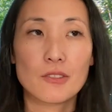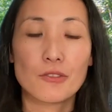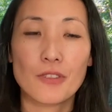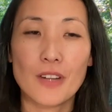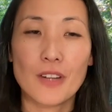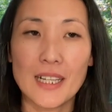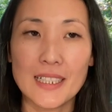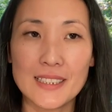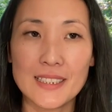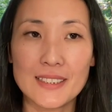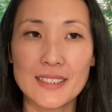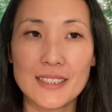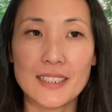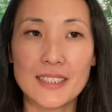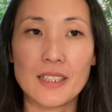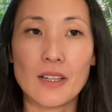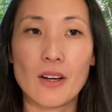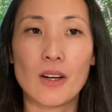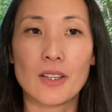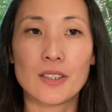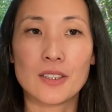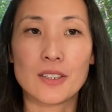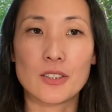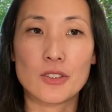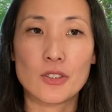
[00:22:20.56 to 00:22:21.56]
Finally,
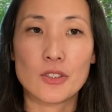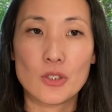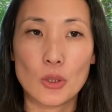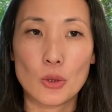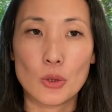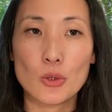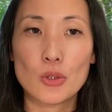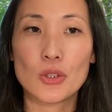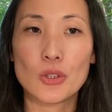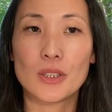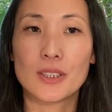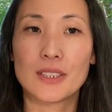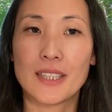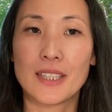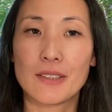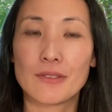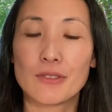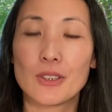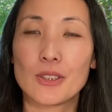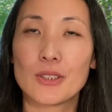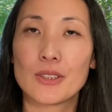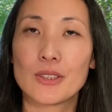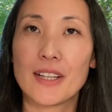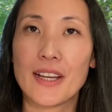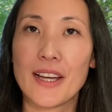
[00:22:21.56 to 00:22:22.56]
on a social
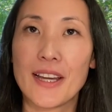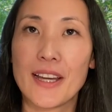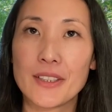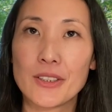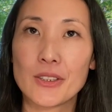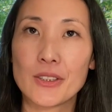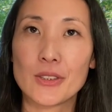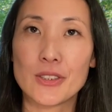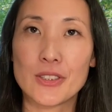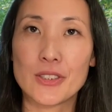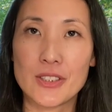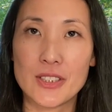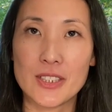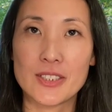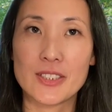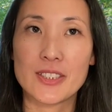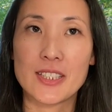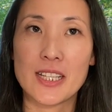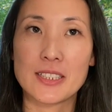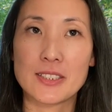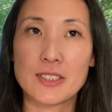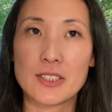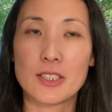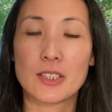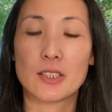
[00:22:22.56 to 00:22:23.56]
level, anger is a
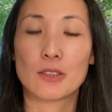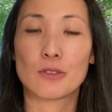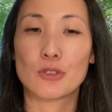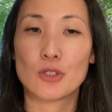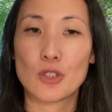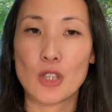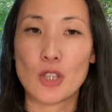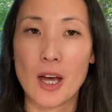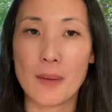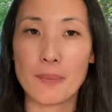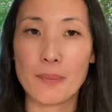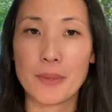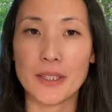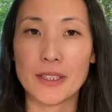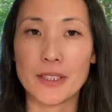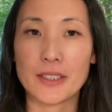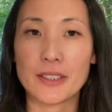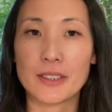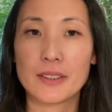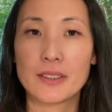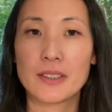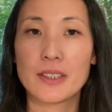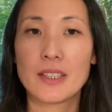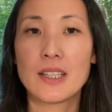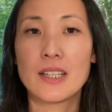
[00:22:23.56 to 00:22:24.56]
sensitive
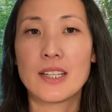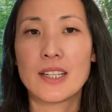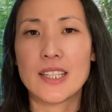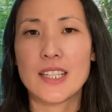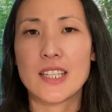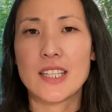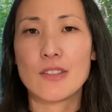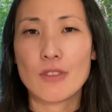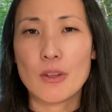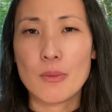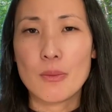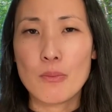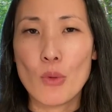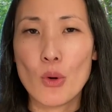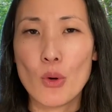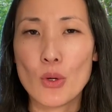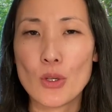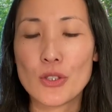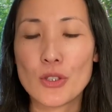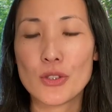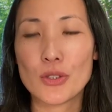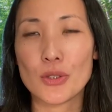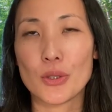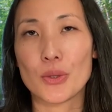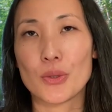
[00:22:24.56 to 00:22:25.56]
topic, even
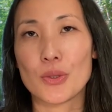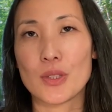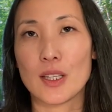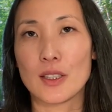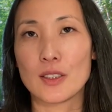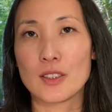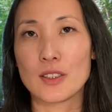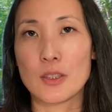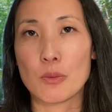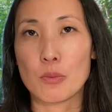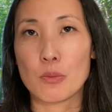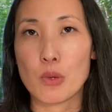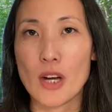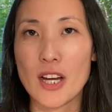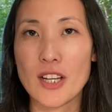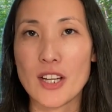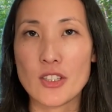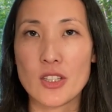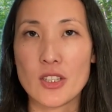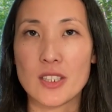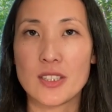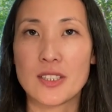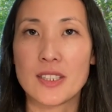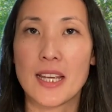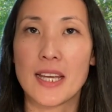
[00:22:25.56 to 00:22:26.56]
more so than
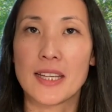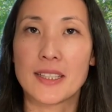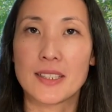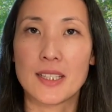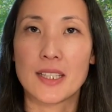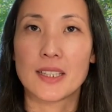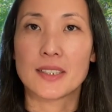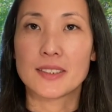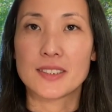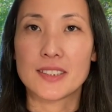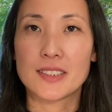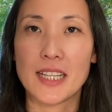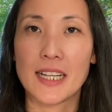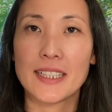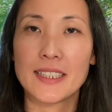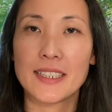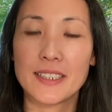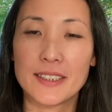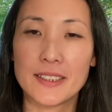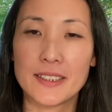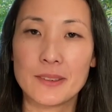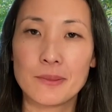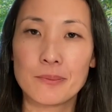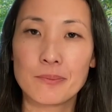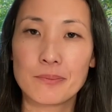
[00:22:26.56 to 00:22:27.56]
depression and
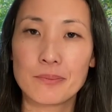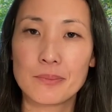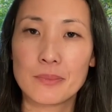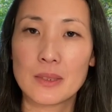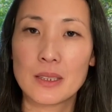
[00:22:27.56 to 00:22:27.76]
anxiety.